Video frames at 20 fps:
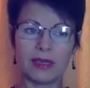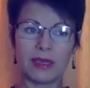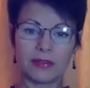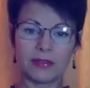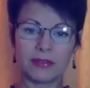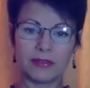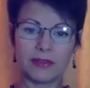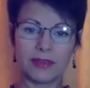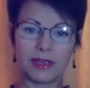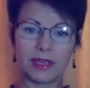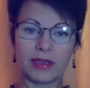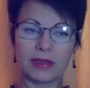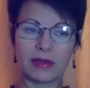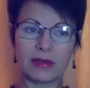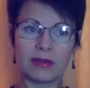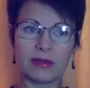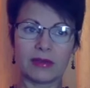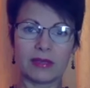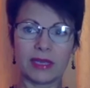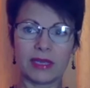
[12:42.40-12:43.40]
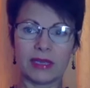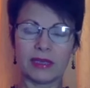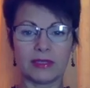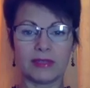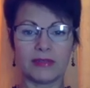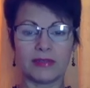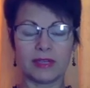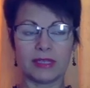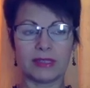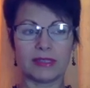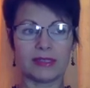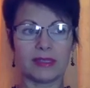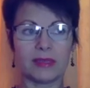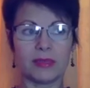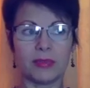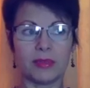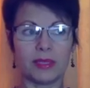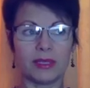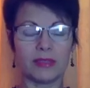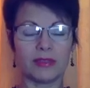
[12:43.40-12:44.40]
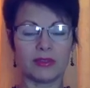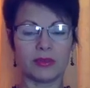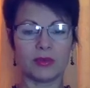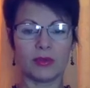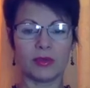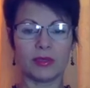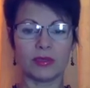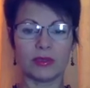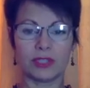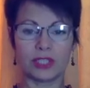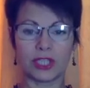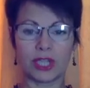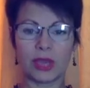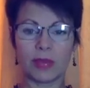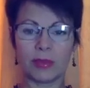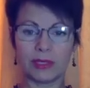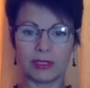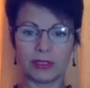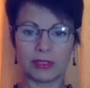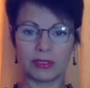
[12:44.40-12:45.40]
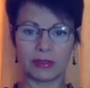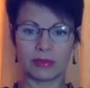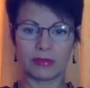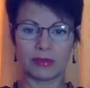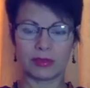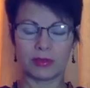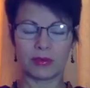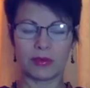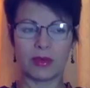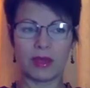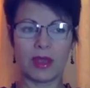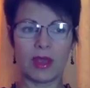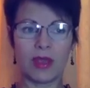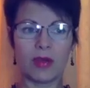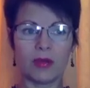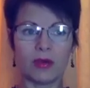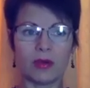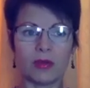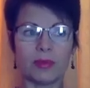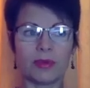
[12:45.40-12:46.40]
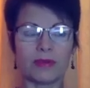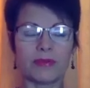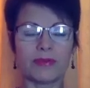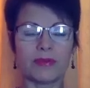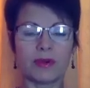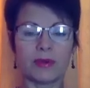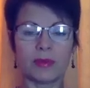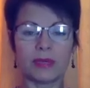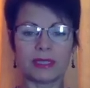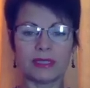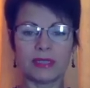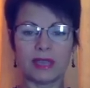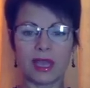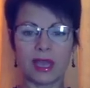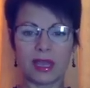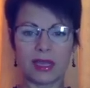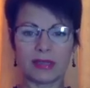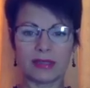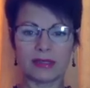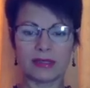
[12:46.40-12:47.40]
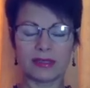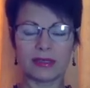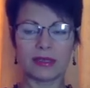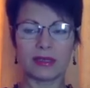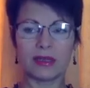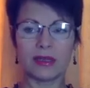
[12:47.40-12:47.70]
fear, like even as simple as to go to a job interview or perform a task